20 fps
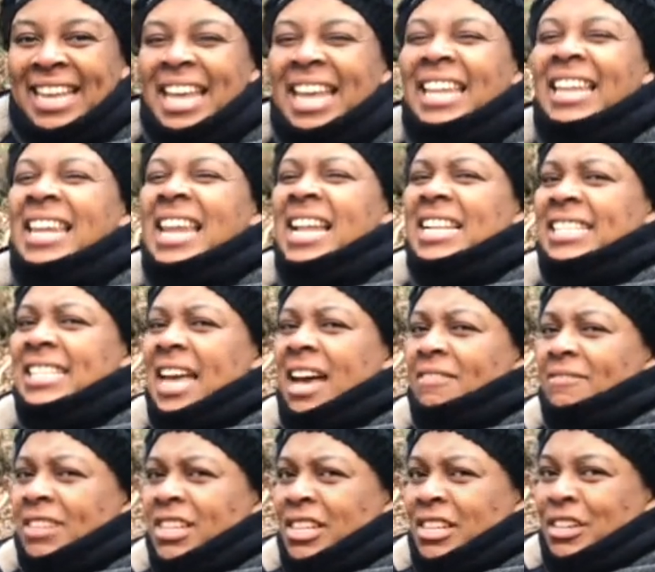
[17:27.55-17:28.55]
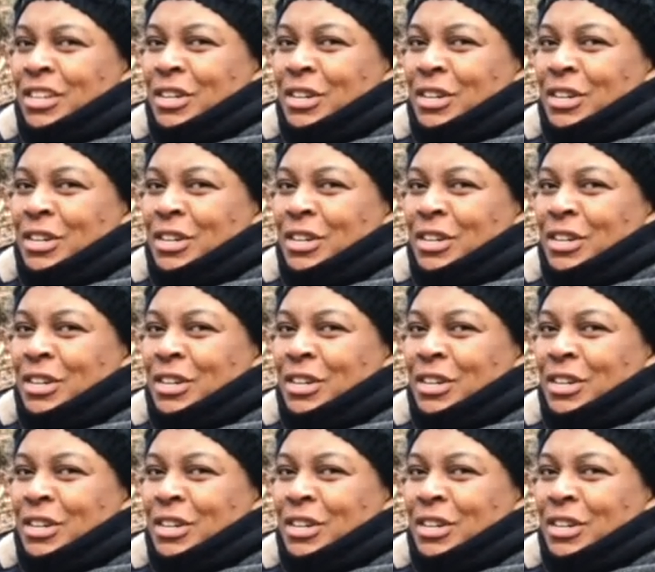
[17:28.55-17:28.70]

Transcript: Let's have a look.